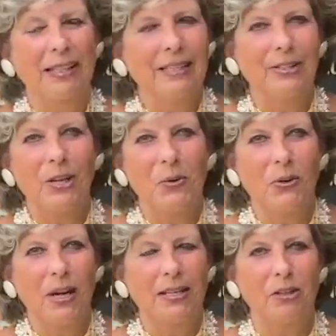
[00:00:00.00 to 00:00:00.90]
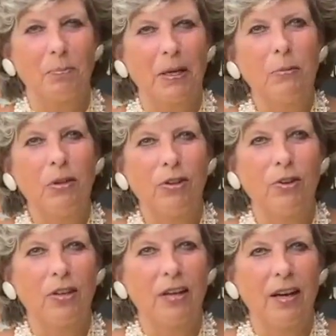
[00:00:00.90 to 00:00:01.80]
it's so great to be with you
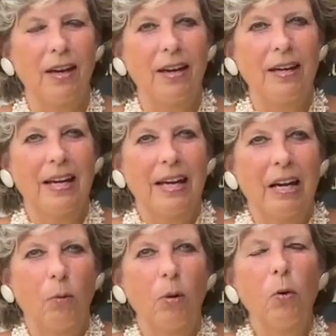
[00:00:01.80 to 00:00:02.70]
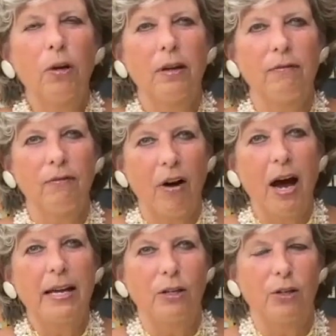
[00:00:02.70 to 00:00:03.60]
today. We want to
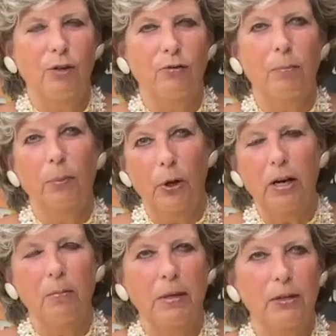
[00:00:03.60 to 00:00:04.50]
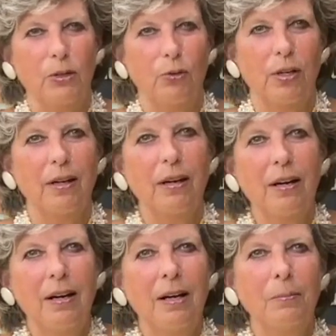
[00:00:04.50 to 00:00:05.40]
invite you from Prayer Ministry to
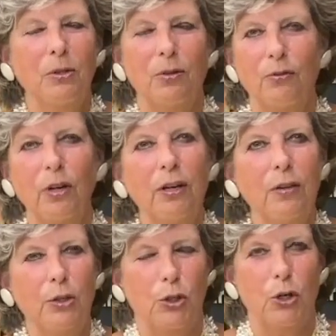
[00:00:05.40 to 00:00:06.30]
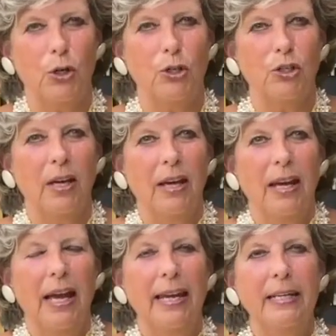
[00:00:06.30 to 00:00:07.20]
come to the front of the church
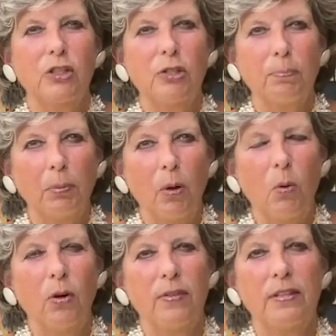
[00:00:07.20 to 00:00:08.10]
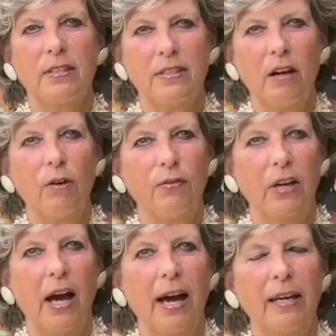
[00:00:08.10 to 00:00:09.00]
and explore this self
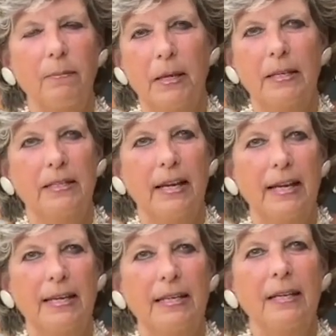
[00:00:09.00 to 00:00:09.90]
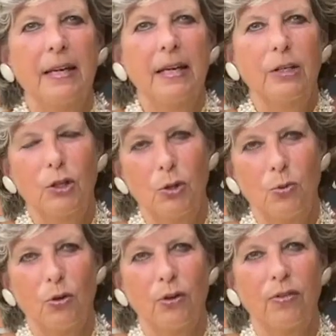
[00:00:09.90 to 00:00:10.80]
guided, meditated
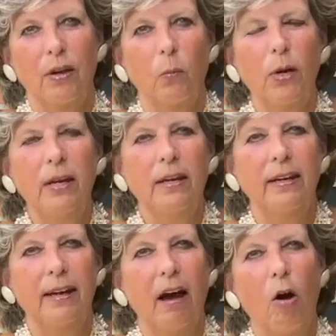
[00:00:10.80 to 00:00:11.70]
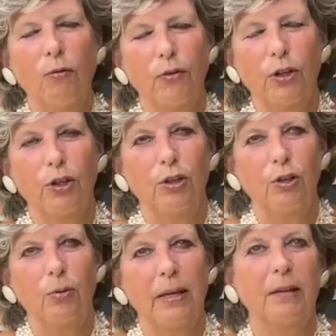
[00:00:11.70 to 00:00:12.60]
tour that we can offer
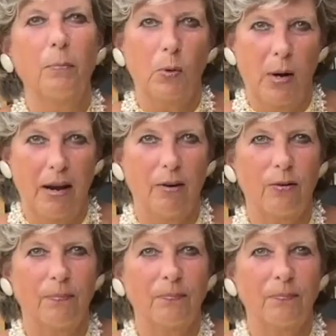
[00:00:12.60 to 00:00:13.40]
you in prayer.